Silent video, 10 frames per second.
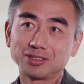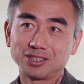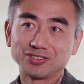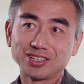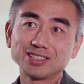
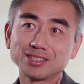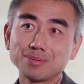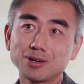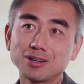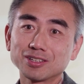design
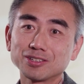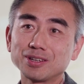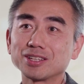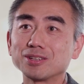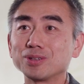some molecule,
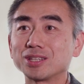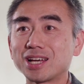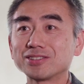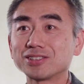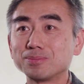and then we
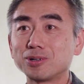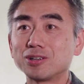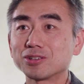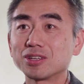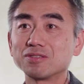test the
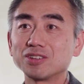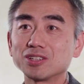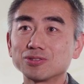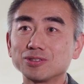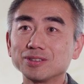molecule in
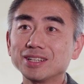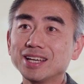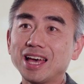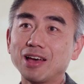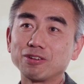vitro,
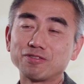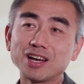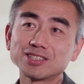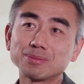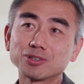and we
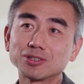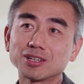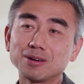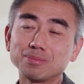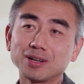find some good
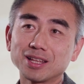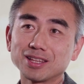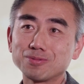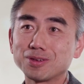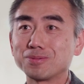compound, and
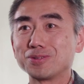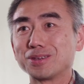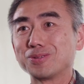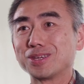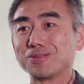then we
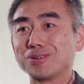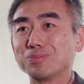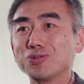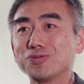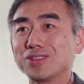
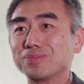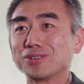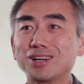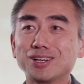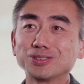move them
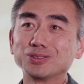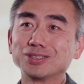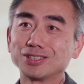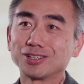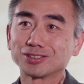onto
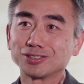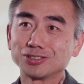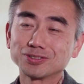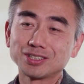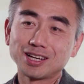Dr.
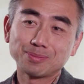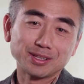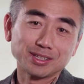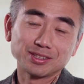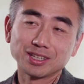Shu's lab,
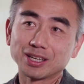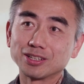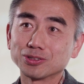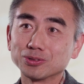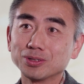and then they can
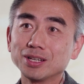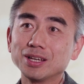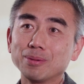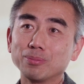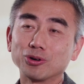do
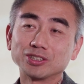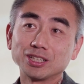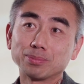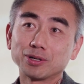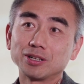more
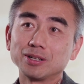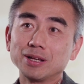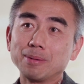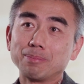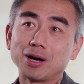deeper
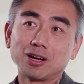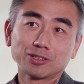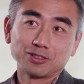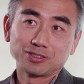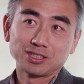
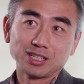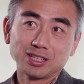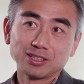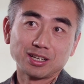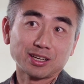biological
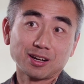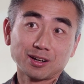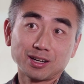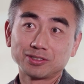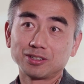studies and
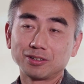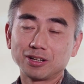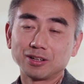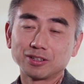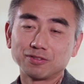characterize
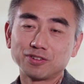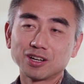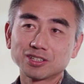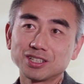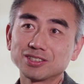their
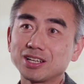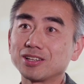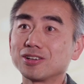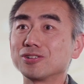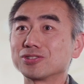functions,
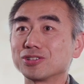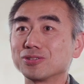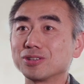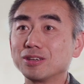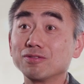and also
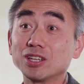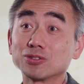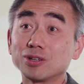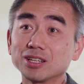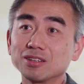in
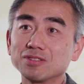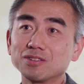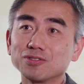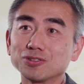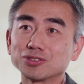vitro and in
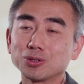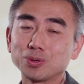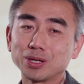vivo. So